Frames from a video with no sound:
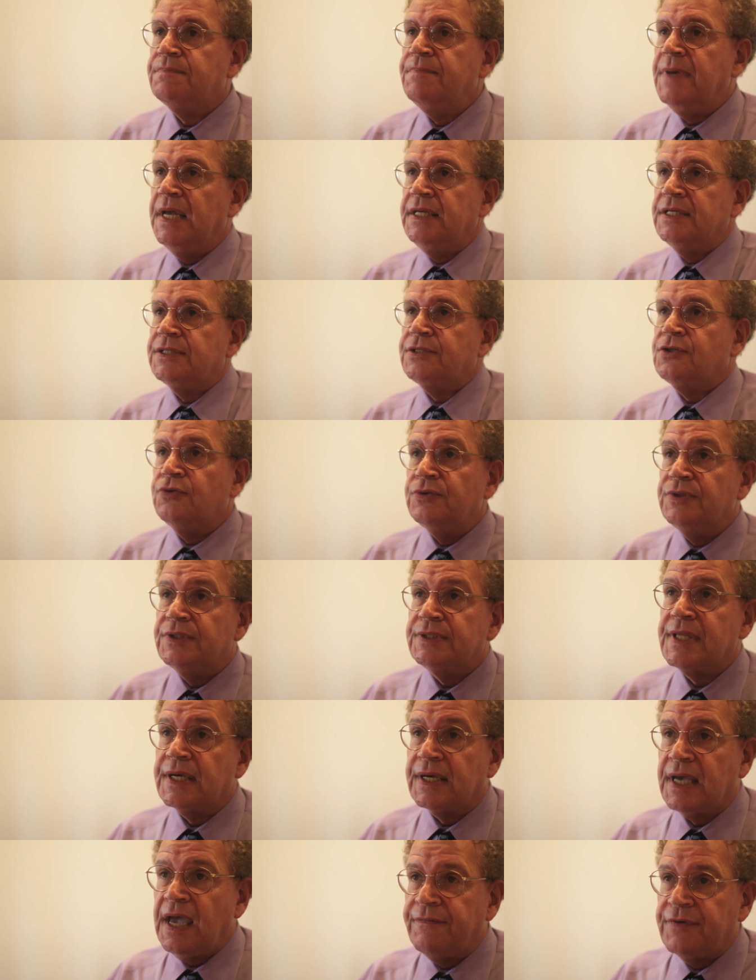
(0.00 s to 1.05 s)
many students
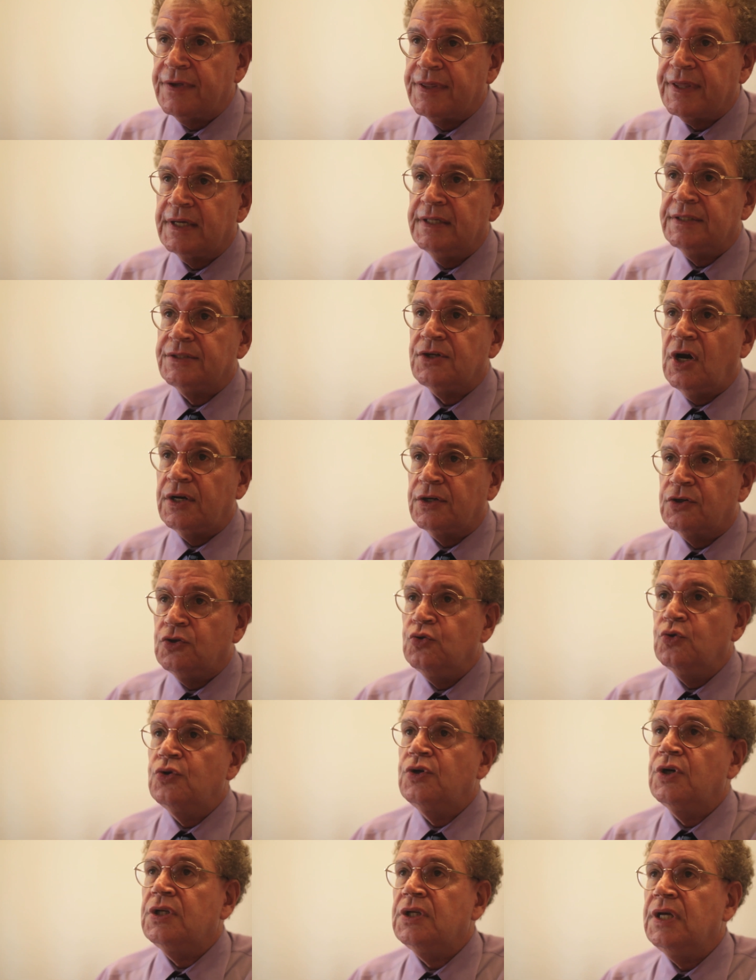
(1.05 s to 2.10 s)
think everything is on
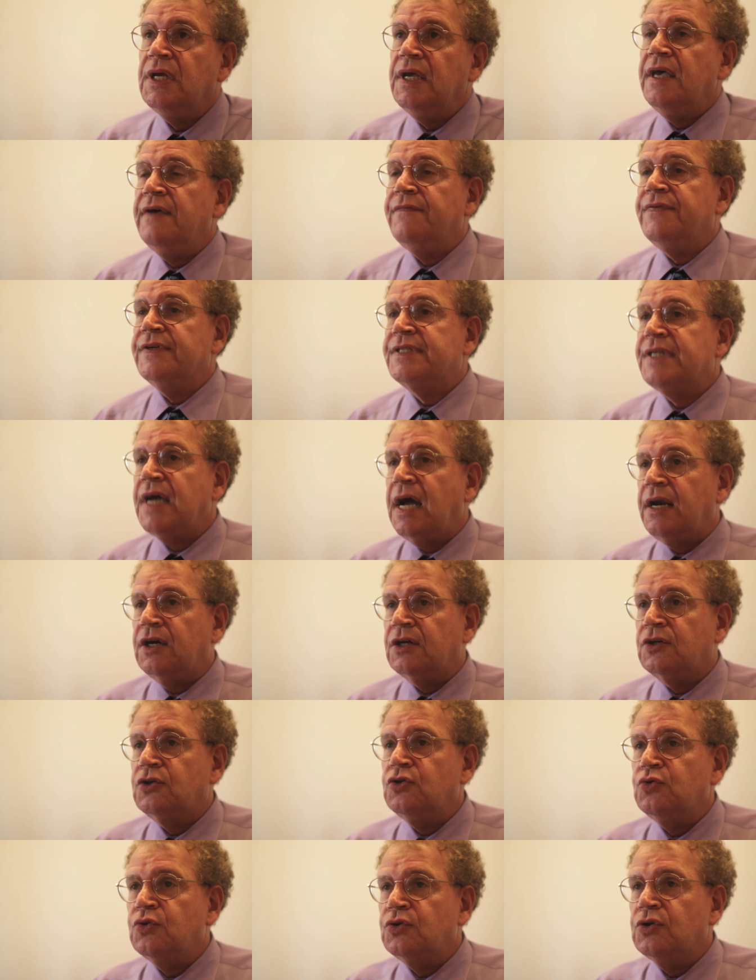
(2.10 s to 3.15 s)
Google. If it's not on
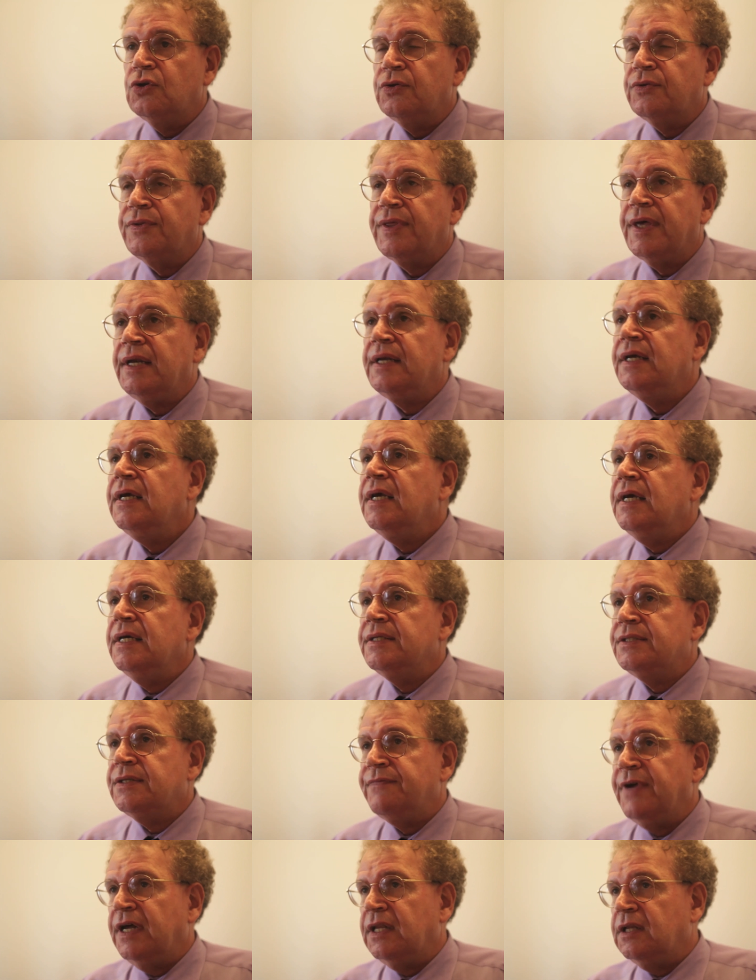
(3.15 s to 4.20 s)
Google, then it's
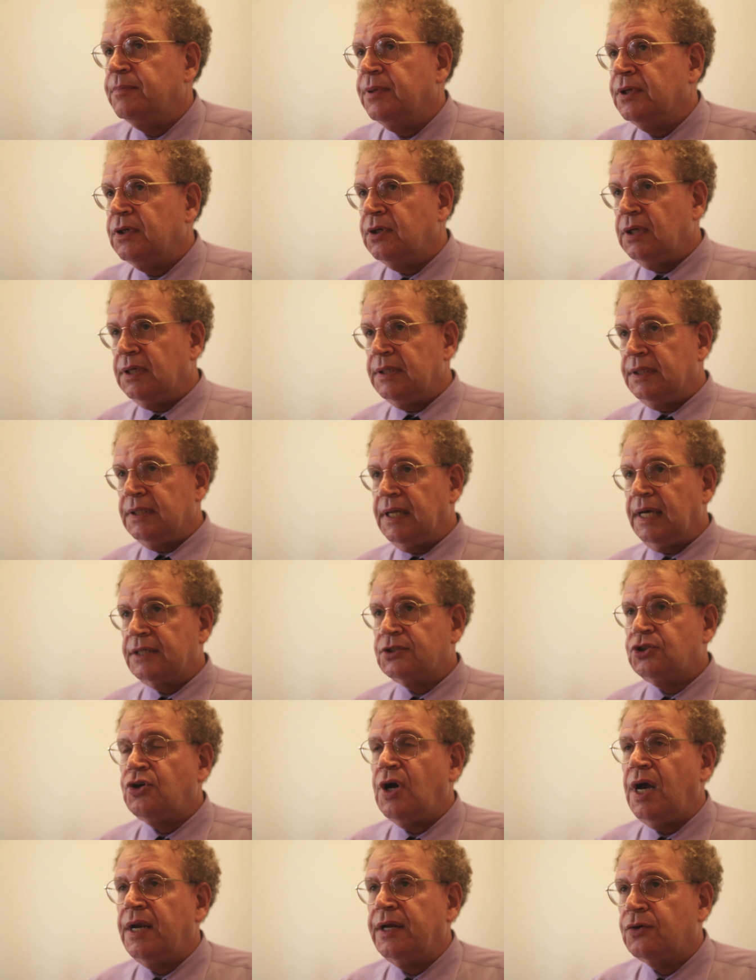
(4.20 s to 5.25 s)
available on
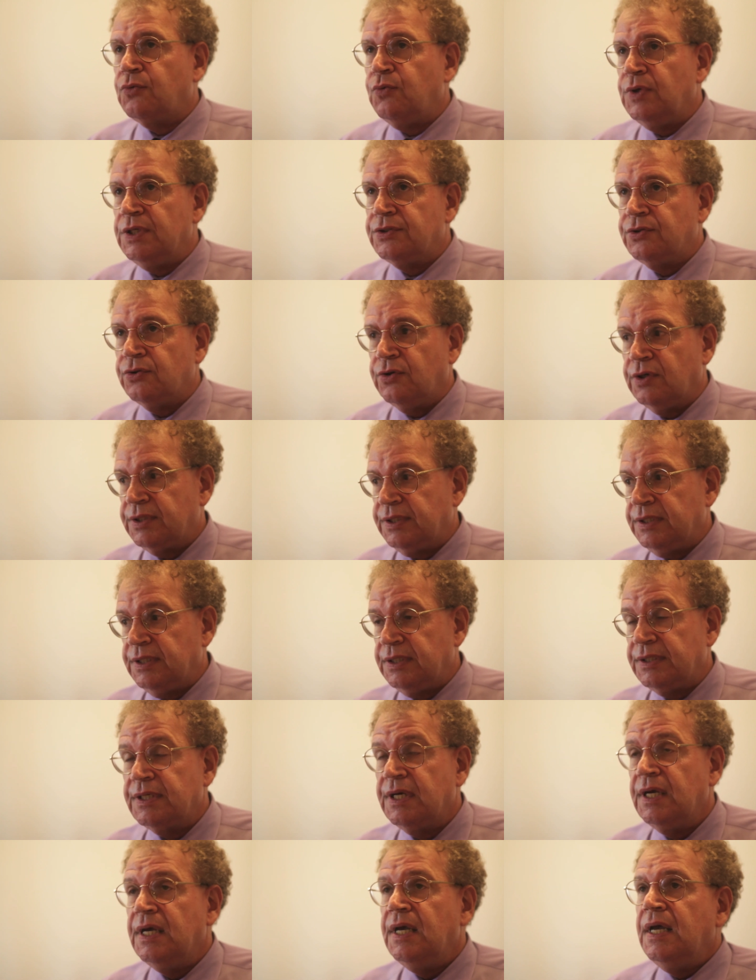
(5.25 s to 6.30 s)
electronic
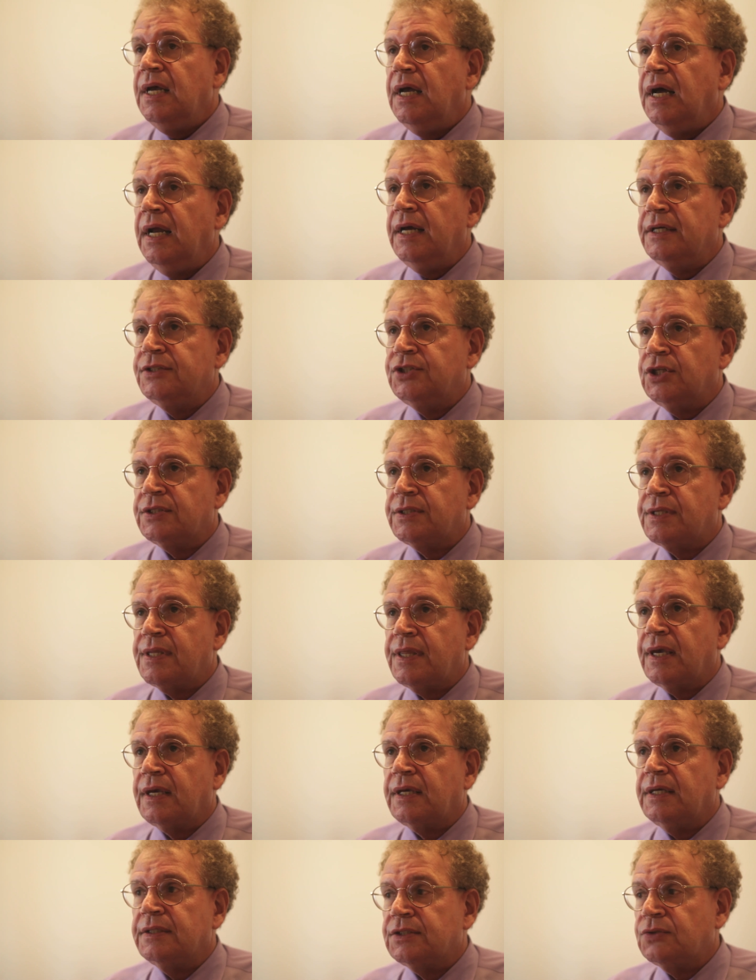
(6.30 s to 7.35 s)
resources. And I just
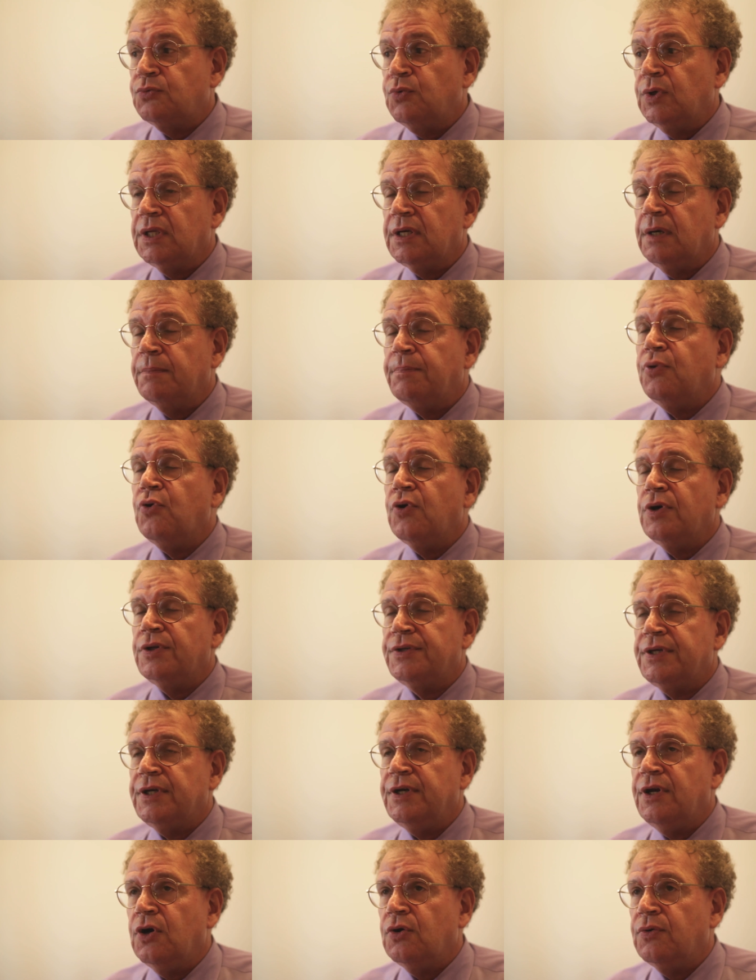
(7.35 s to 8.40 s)
think it's really important
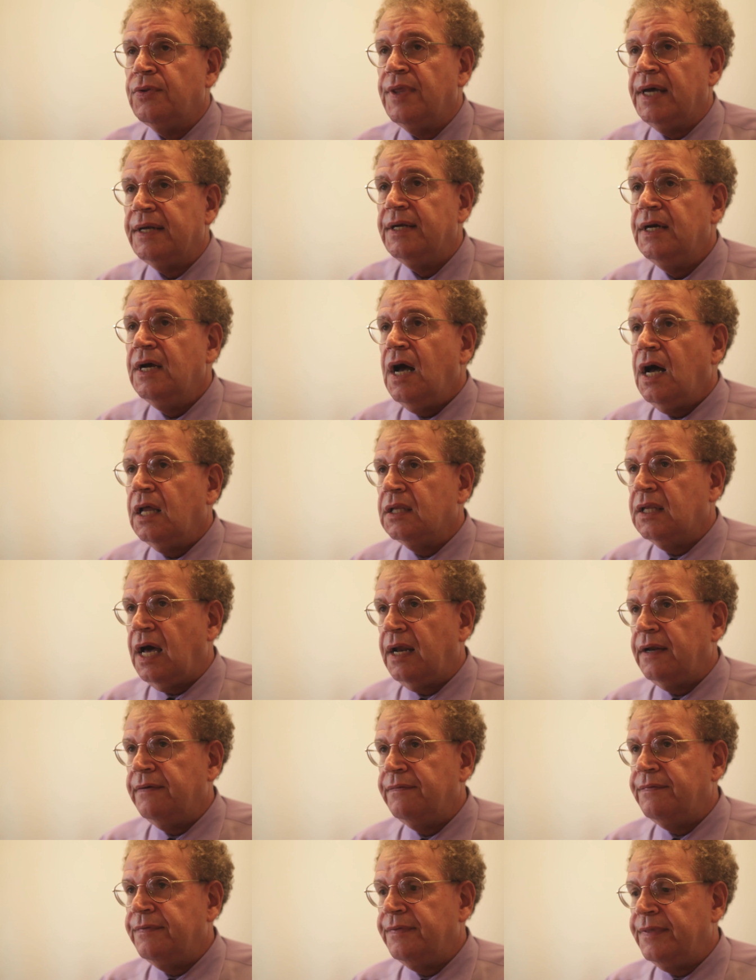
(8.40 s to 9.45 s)
to know that a lot
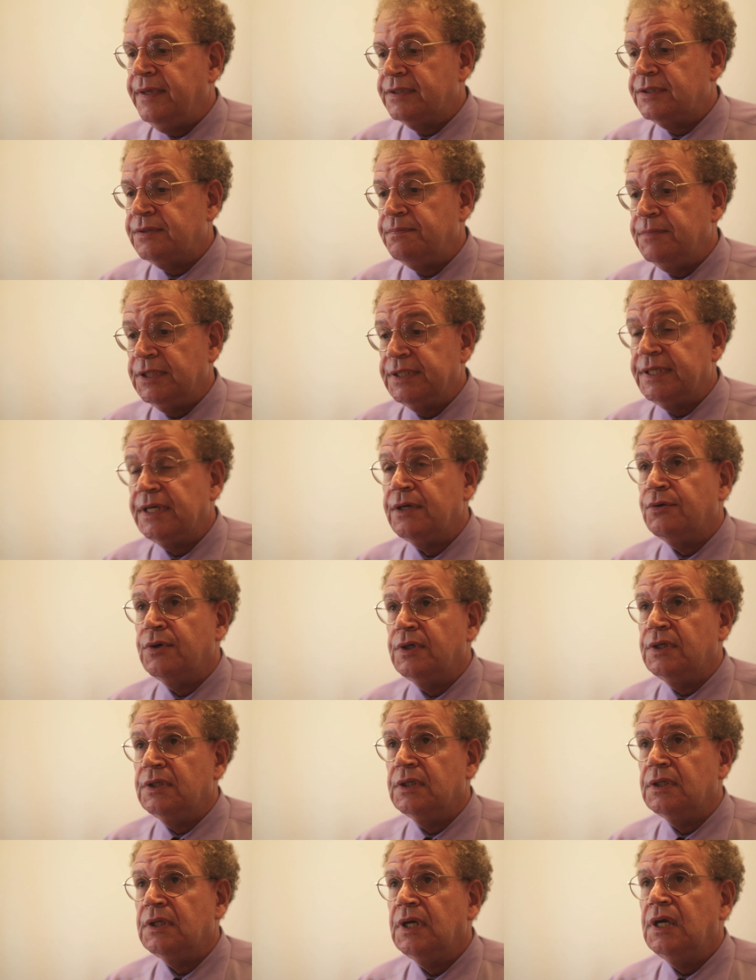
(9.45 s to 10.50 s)
of this
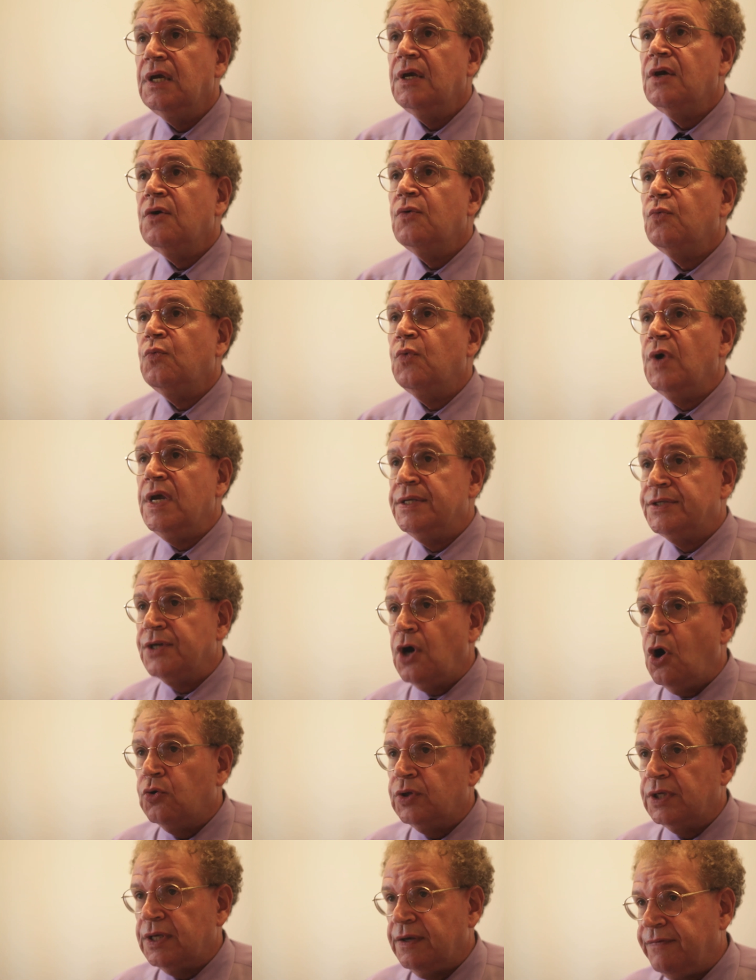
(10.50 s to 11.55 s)
material is
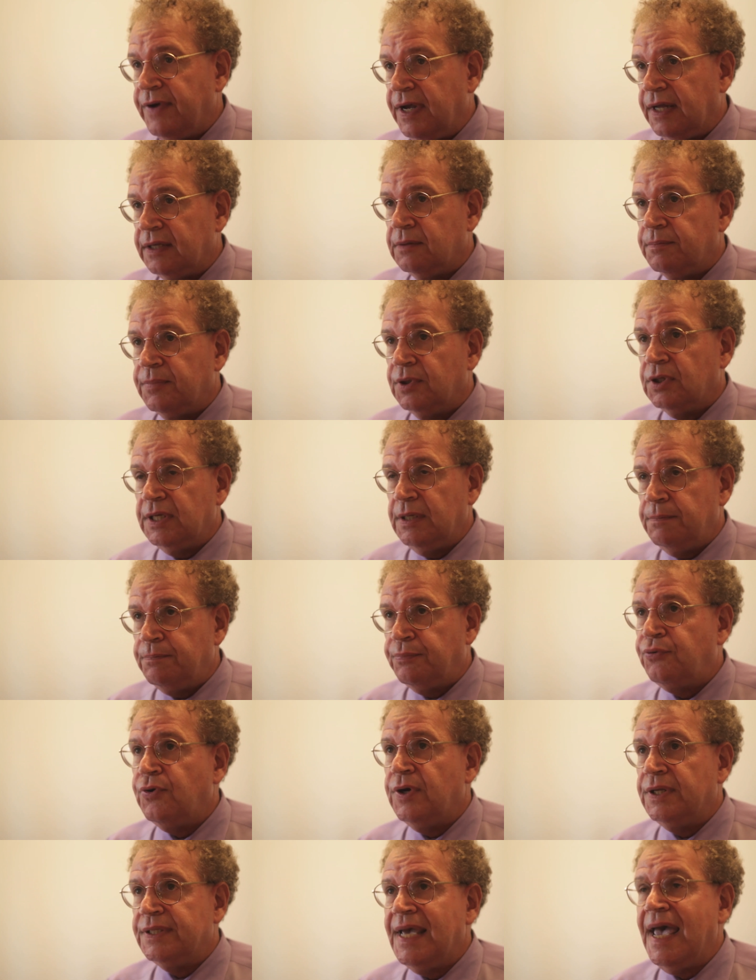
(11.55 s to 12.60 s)
only available in
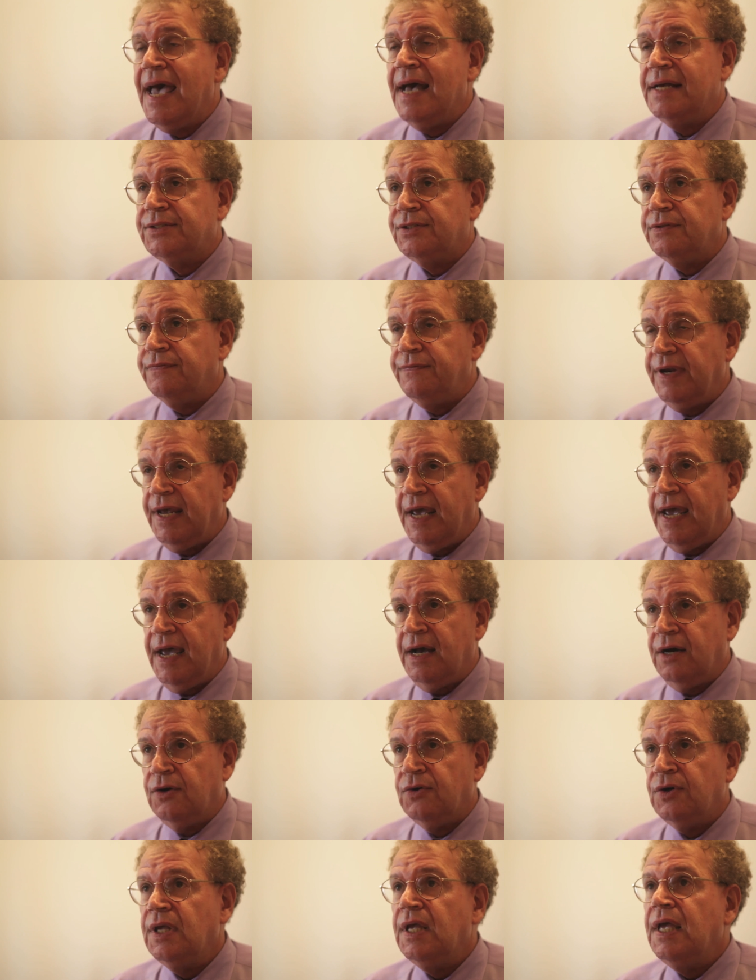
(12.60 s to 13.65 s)
print as of
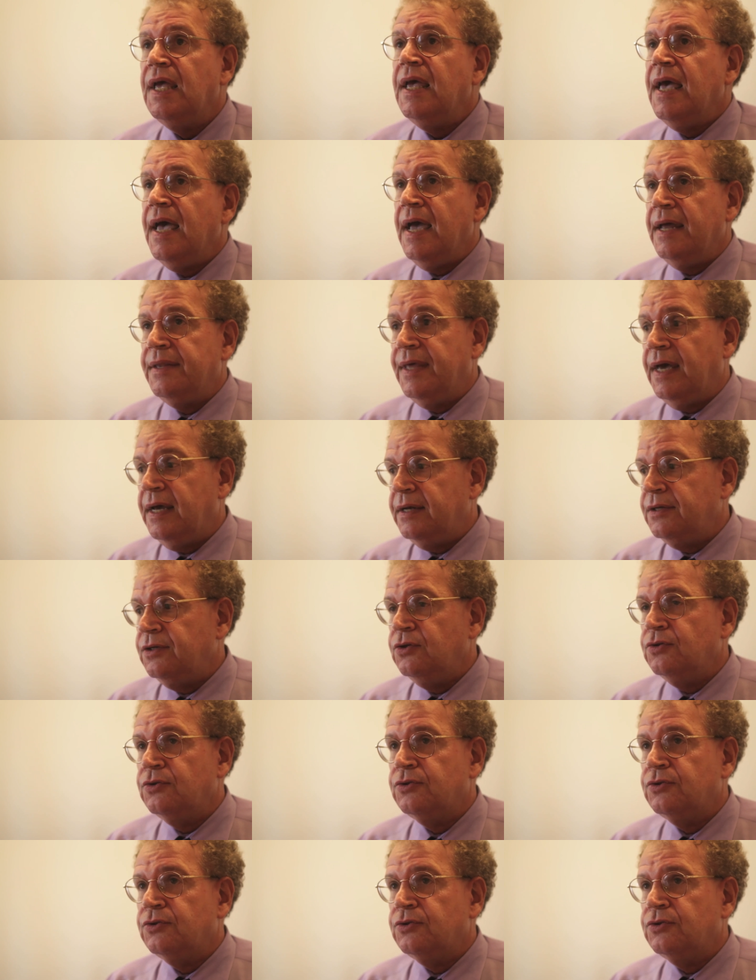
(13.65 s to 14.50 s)
now, and that you